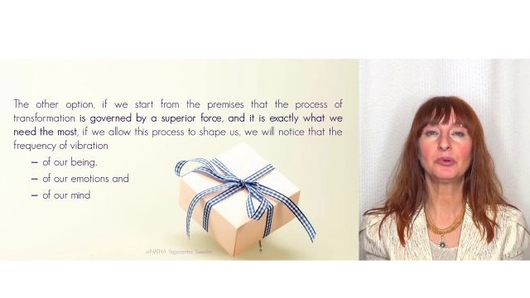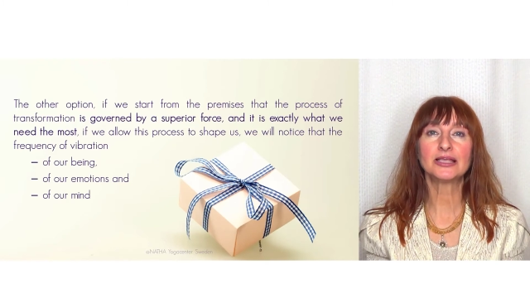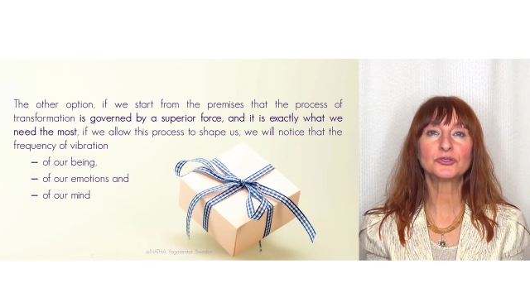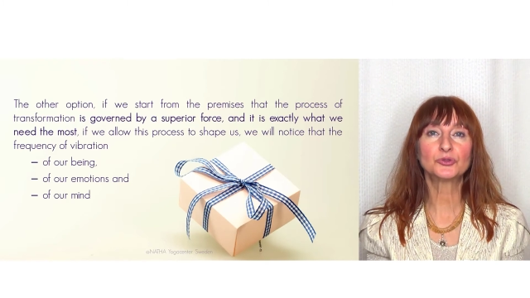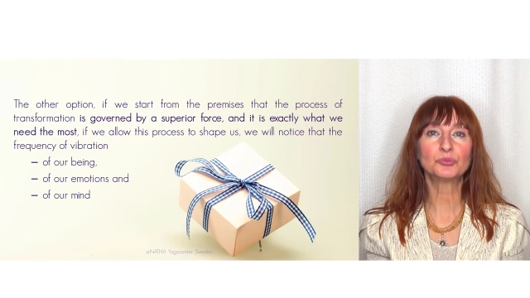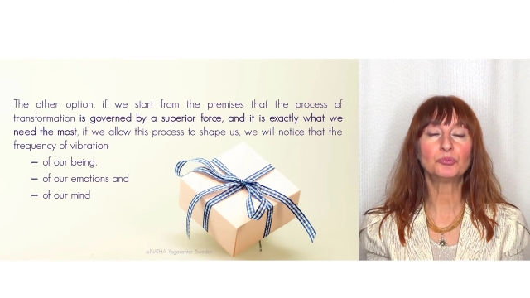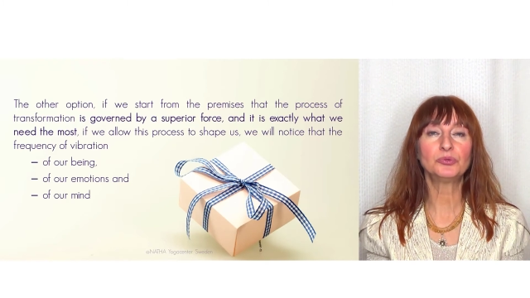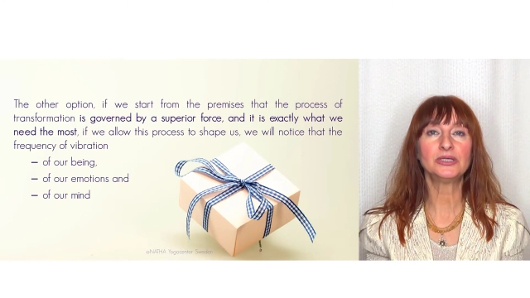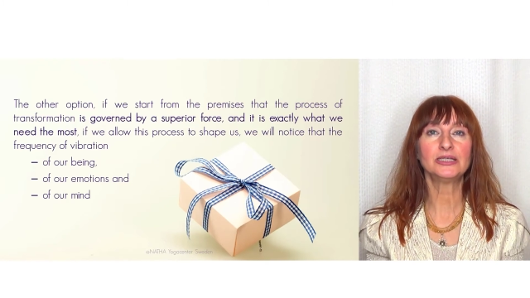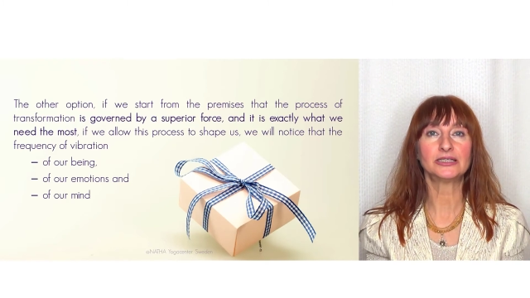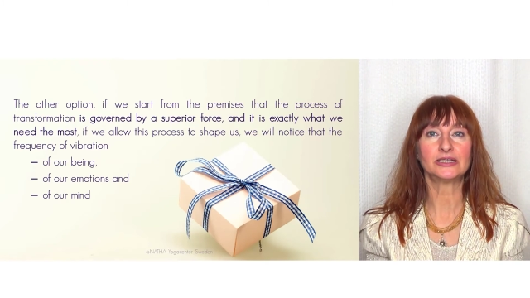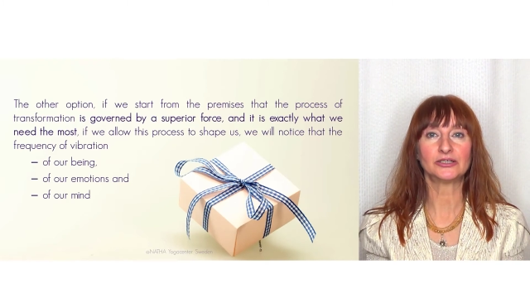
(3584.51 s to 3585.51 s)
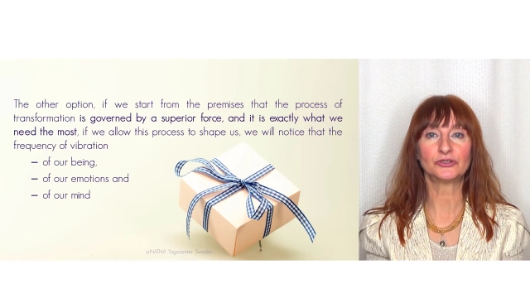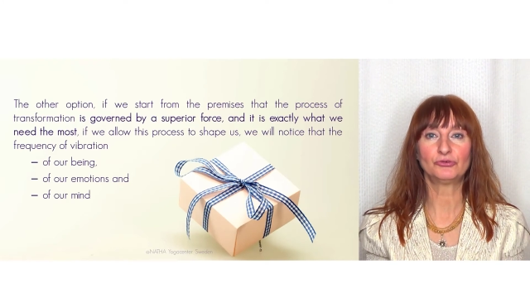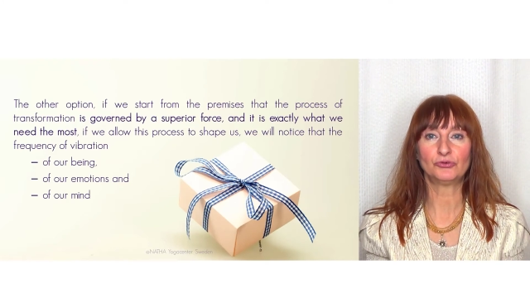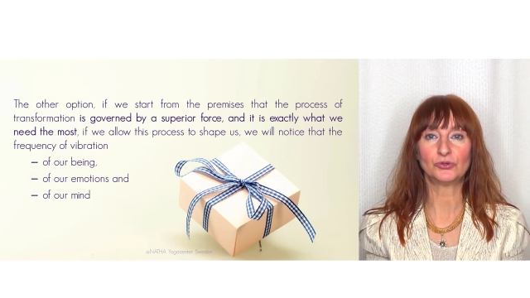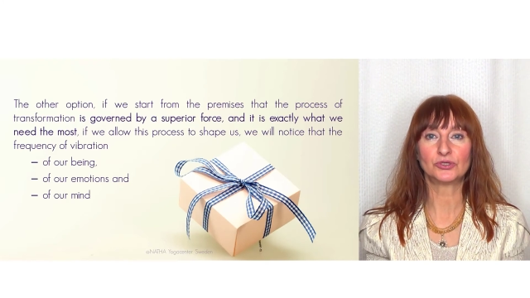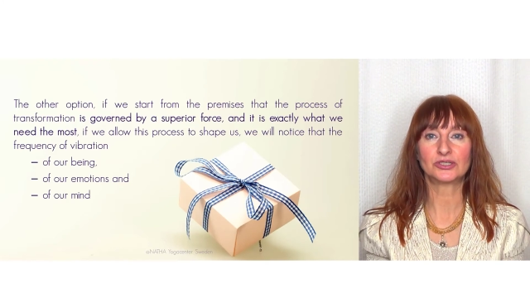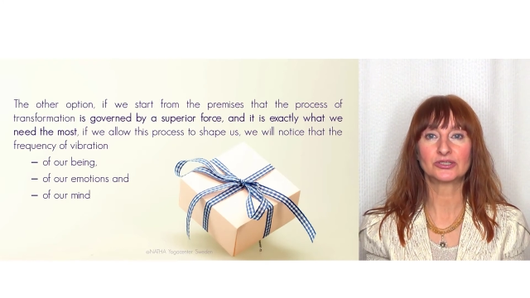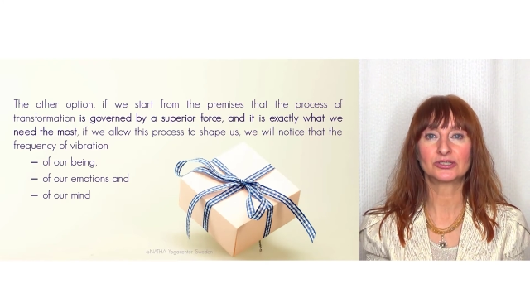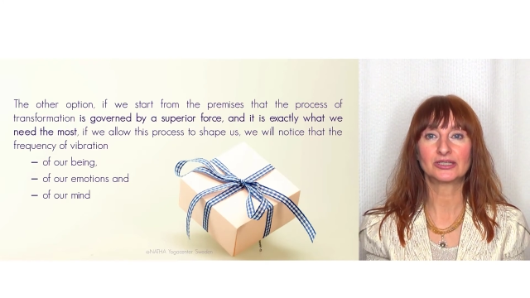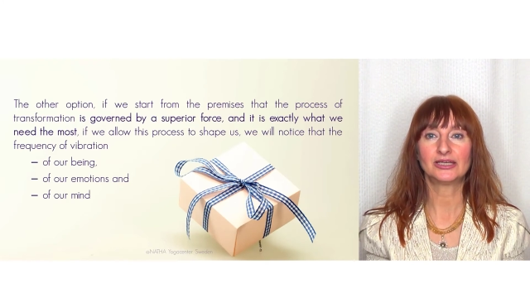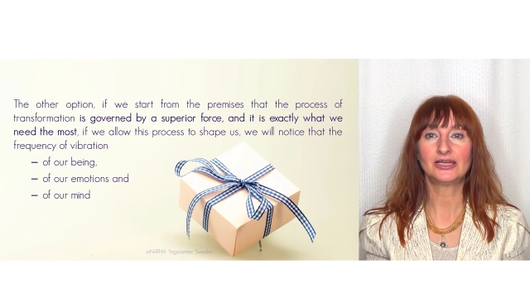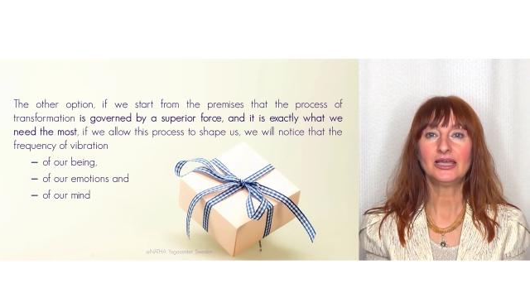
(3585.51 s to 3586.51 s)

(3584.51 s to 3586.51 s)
by a superior force,